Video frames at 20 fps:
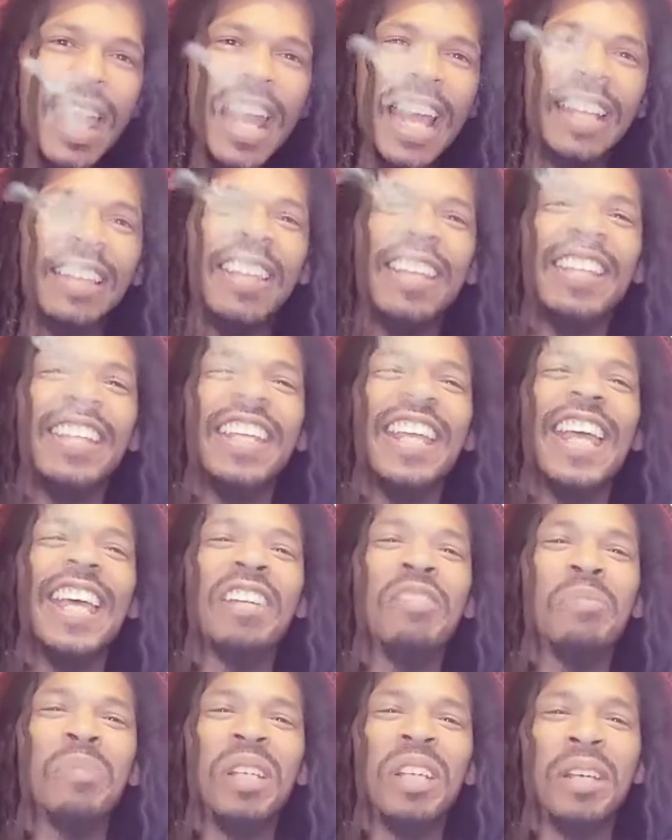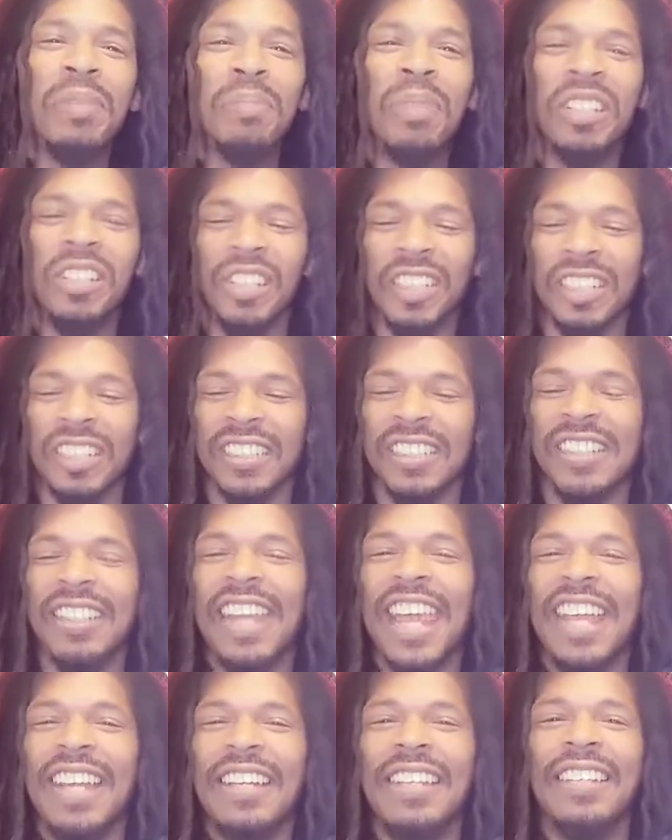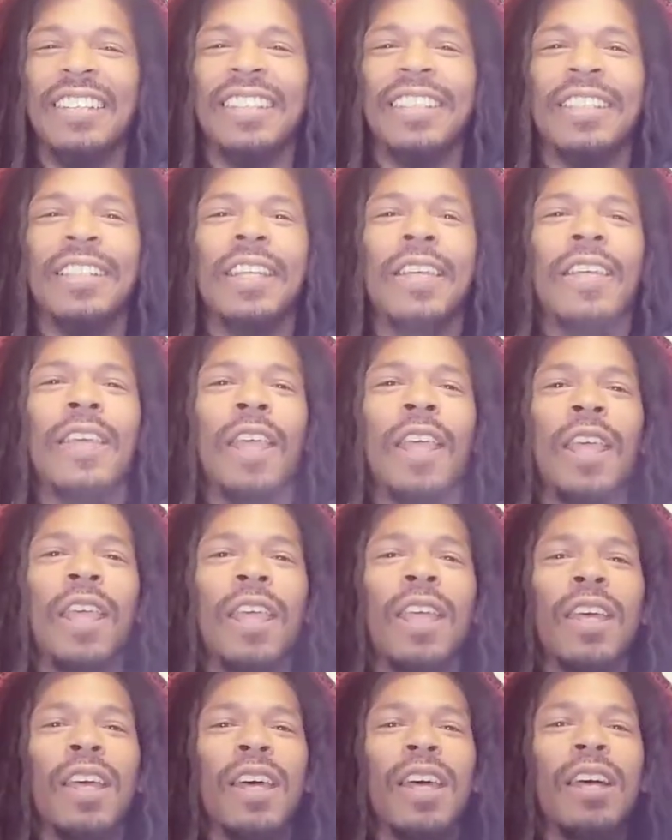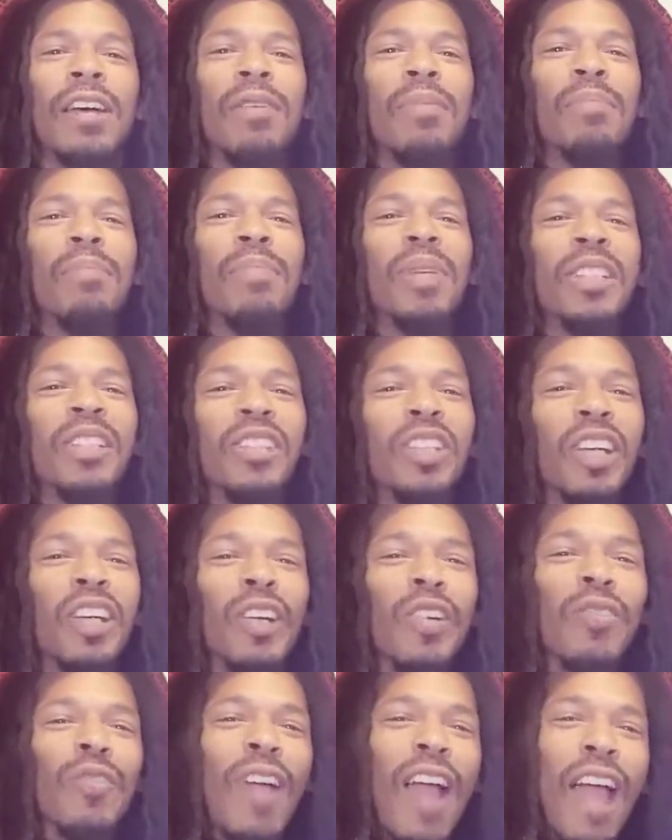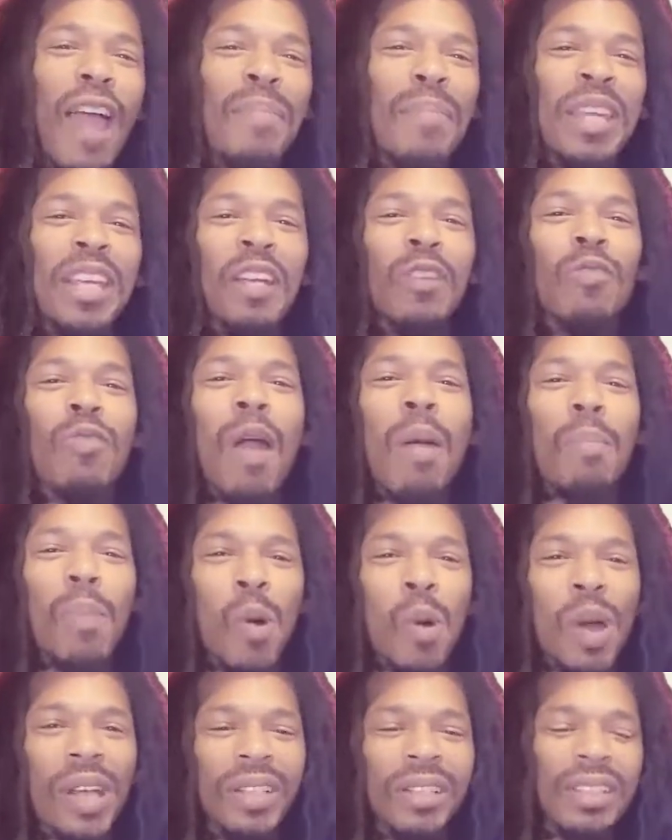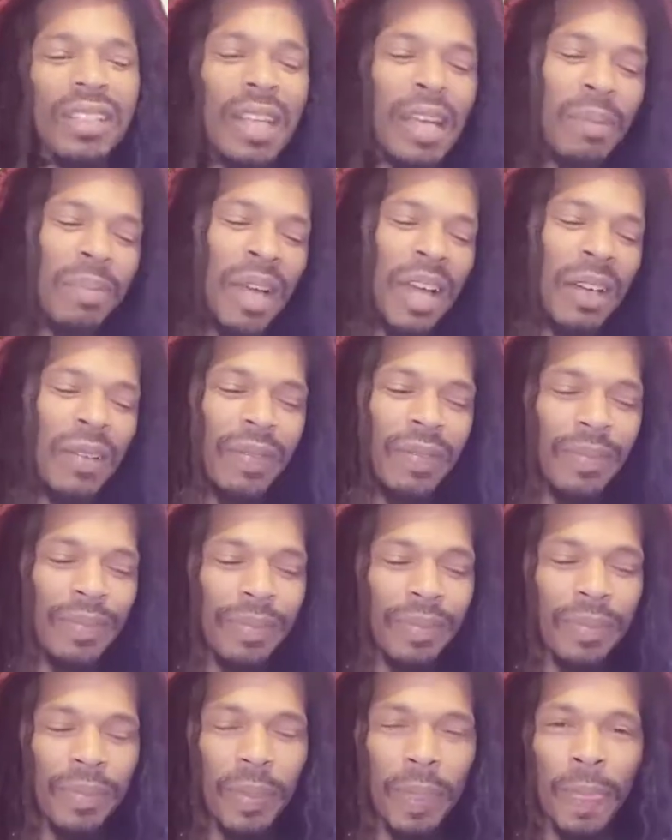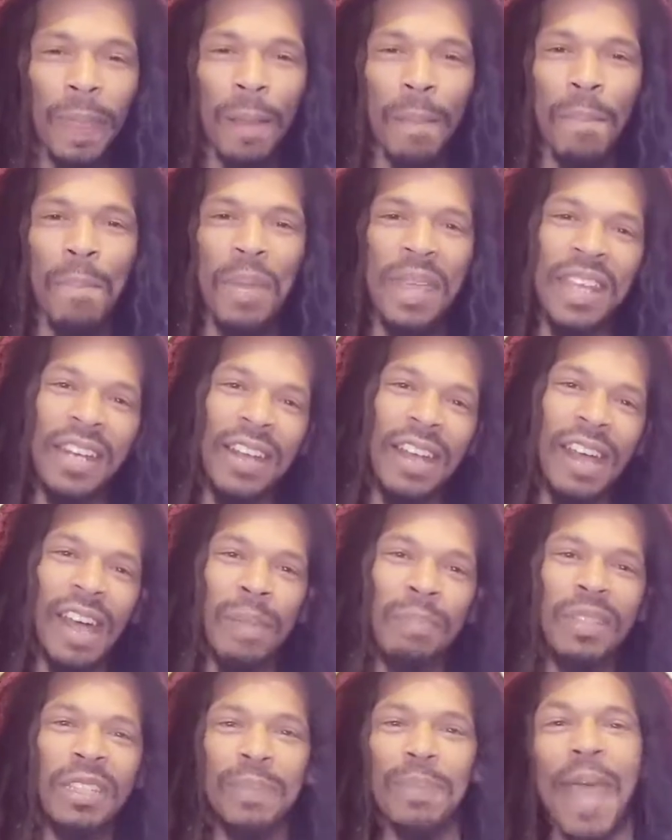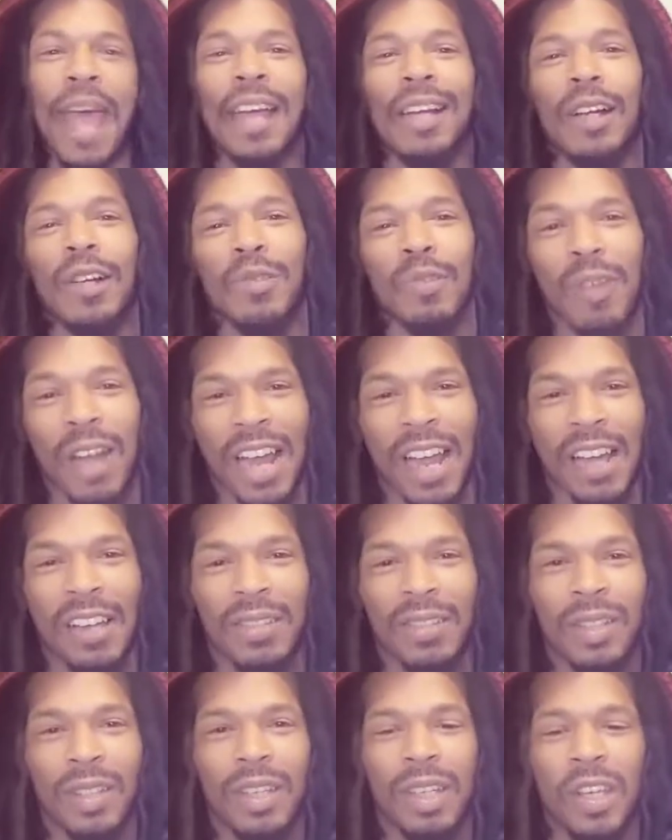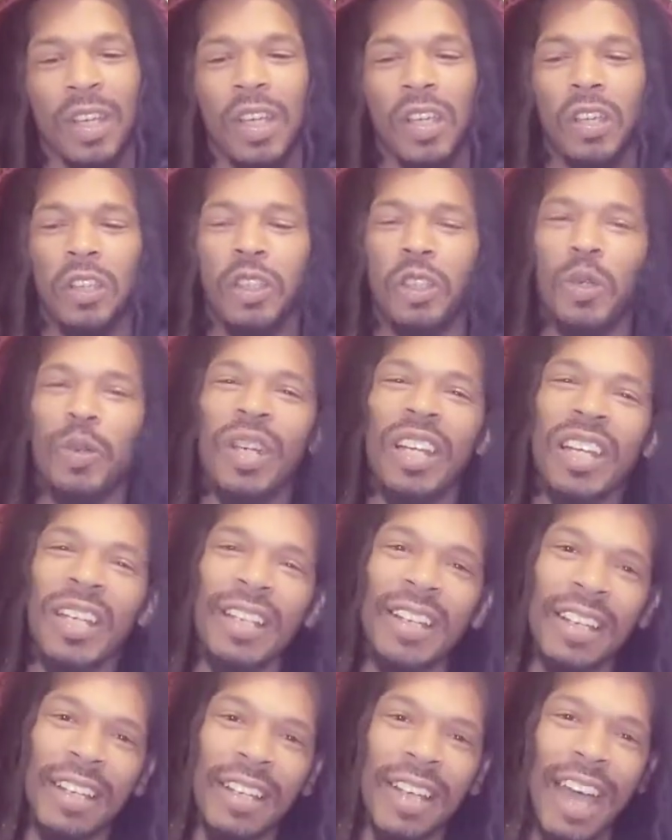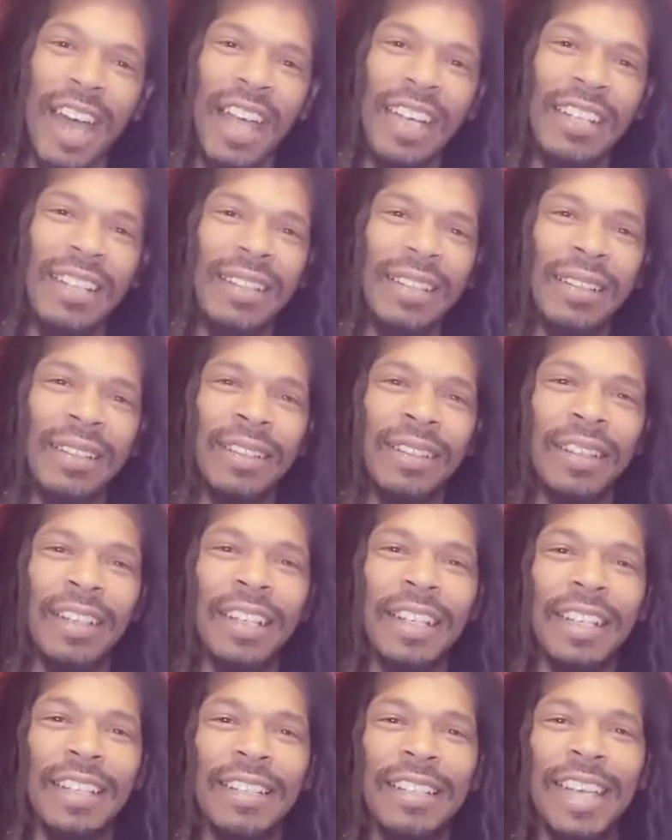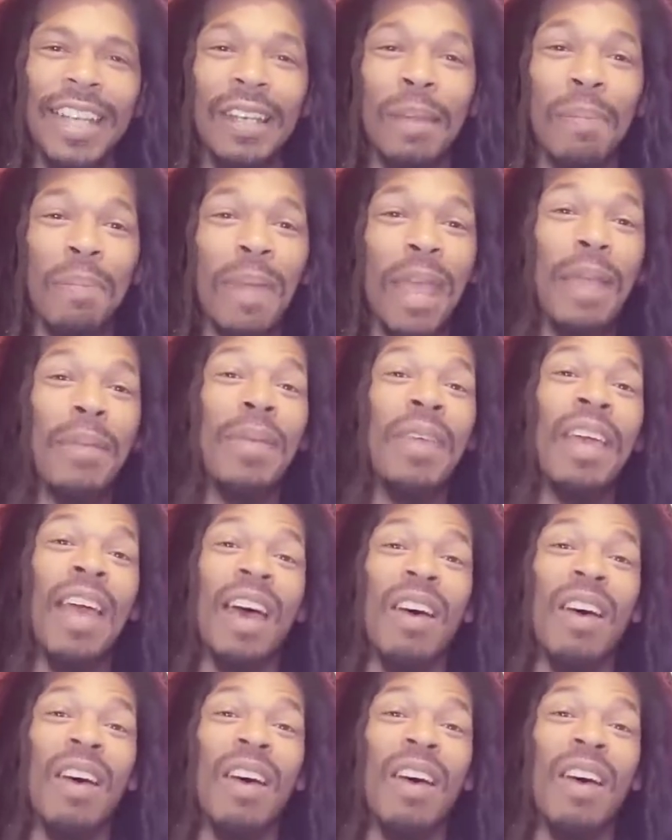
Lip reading: And then the enemy, a bunch of snakes, a bunch of grimy grumoids come out, beat her up, smack her around, shoot her in the gut, take the baby